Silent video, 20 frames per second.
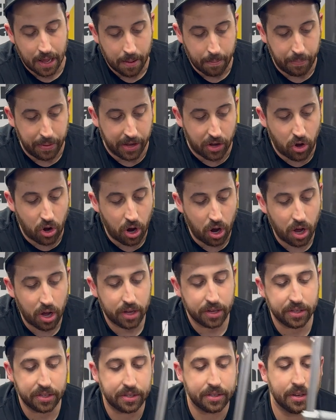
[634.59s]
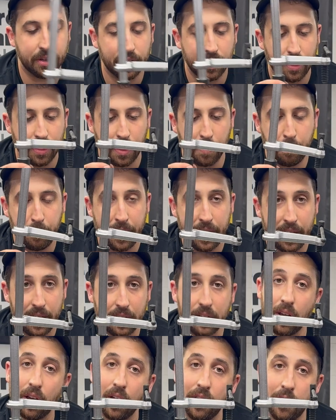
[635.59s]
Because the
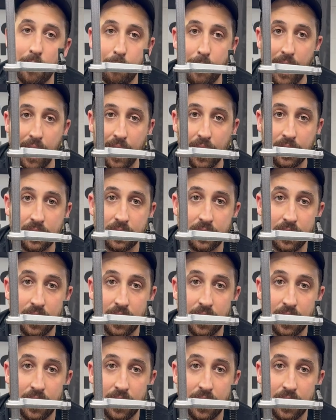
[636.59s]
pin on the base